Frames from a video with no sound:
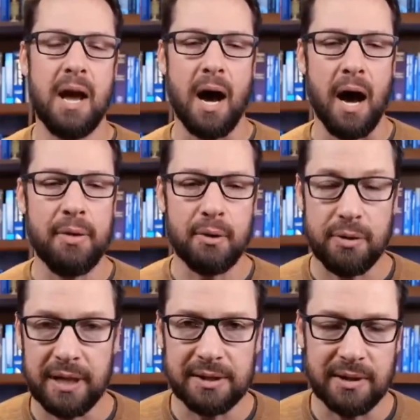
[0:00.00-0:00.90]
Other
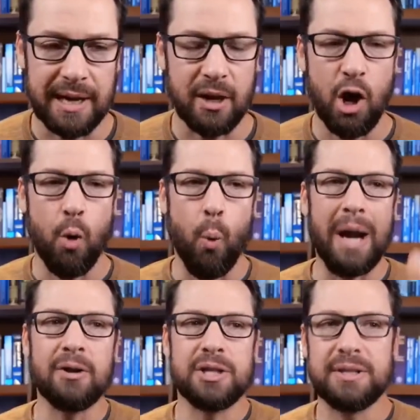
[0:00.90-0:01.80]
things like
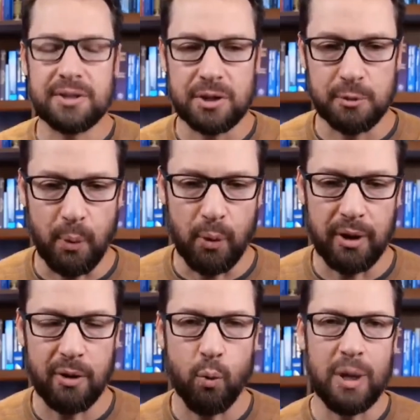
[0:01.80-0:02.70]
where Jesus was
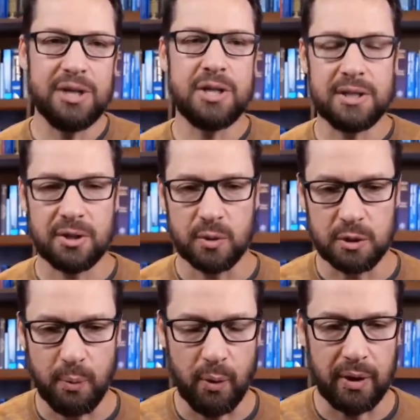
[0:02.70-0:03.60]
born, when Jesus was
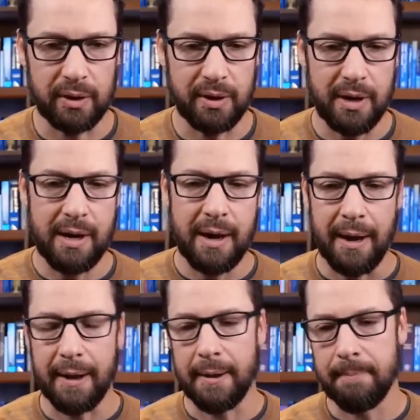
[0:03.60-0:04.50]
born,
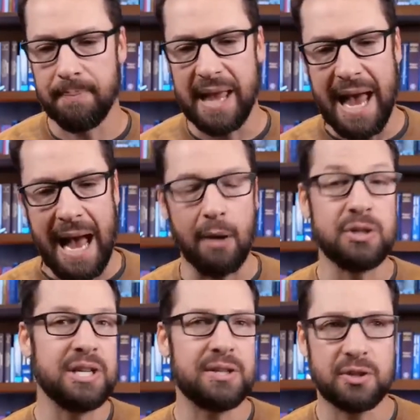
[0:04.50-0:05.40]
um, how
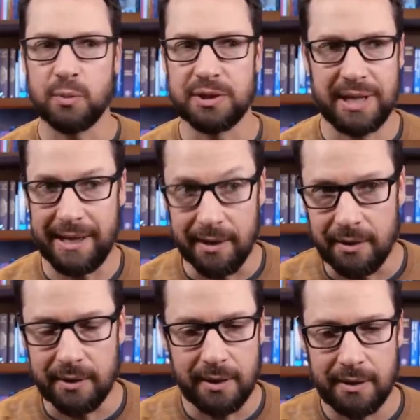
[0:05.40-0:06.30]
Jesus was
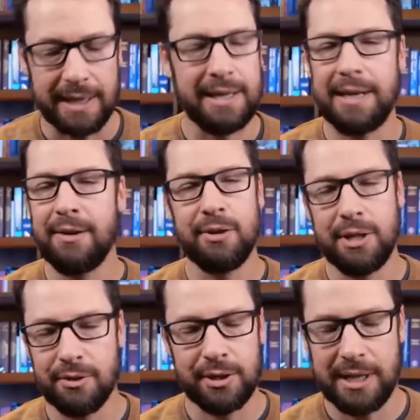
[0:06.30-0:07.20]
killed. Like he,
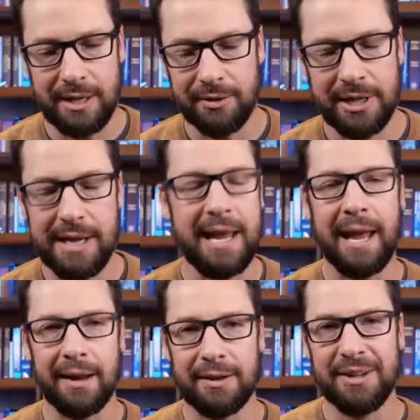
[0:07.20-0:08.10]
he, he, he can't,